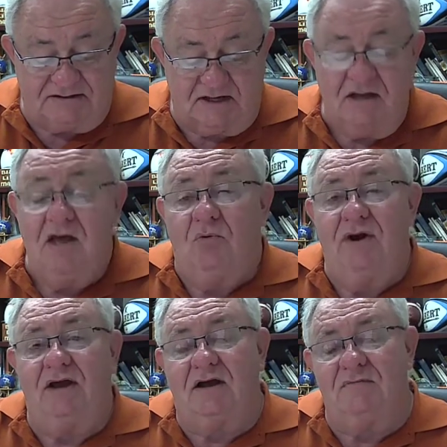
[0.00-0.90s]
You see,
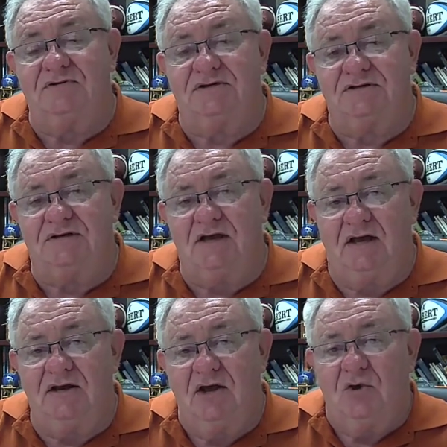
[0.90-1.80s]
when it comes to
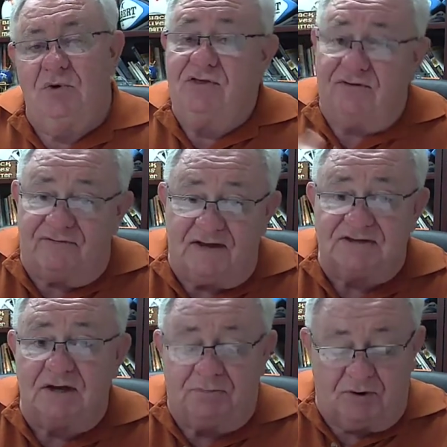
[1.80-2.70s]
sin, we either
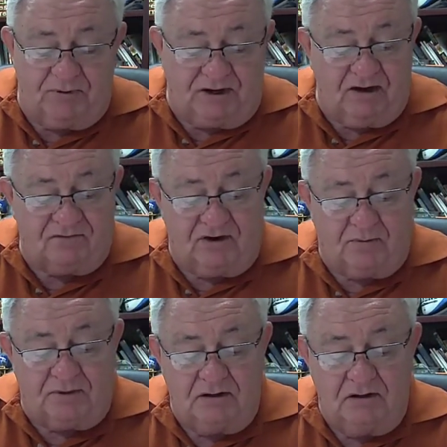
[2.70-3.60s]
fess up or we cover
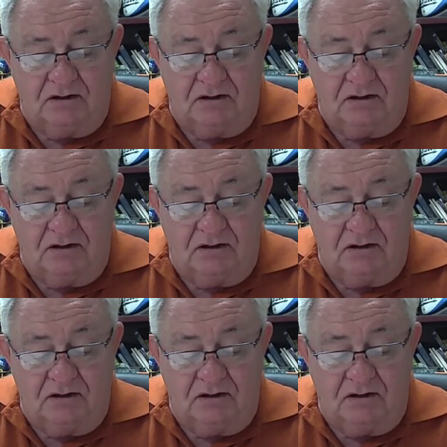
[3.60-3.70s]
up.